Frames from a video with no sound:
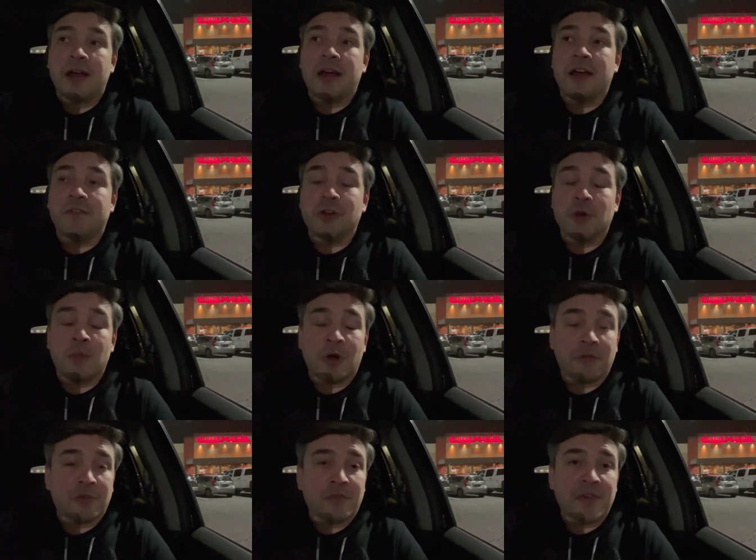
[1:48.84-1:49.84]
If you're a
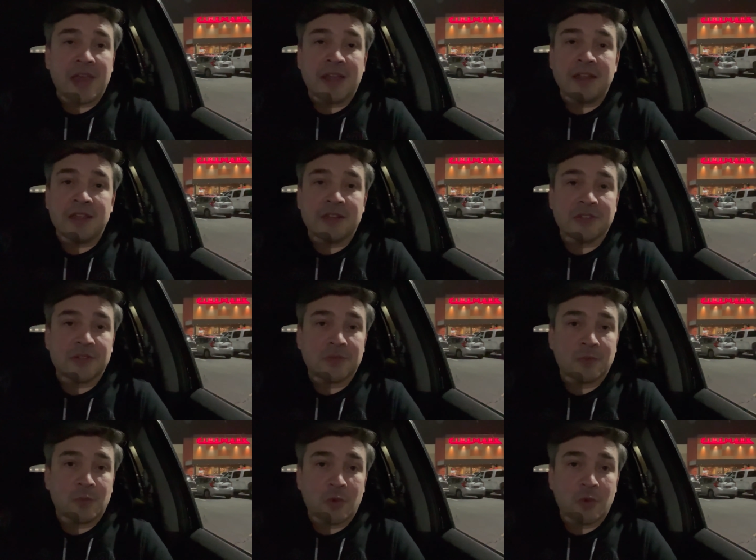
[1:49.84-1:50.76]
Marvel fan, it is